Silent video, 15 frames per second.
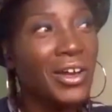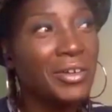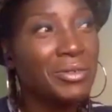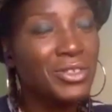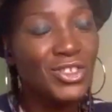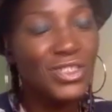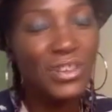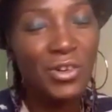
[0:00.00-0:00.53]

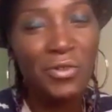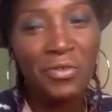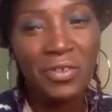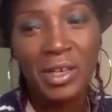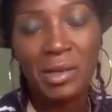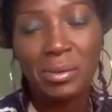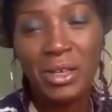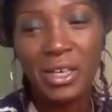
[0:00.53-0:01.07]
was so
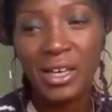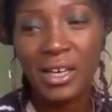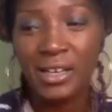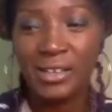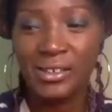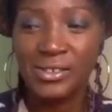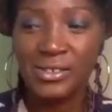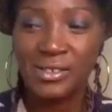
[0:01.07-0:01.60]
funny
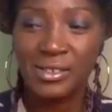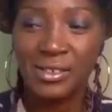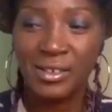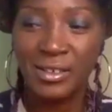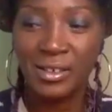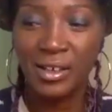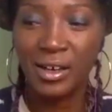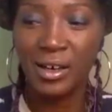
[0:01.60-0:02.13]
because
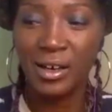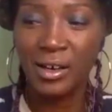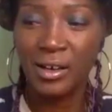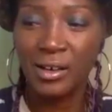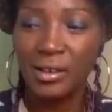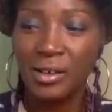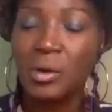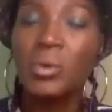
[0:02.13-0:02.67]

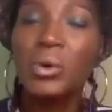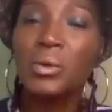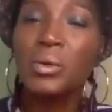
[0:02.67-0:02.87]
we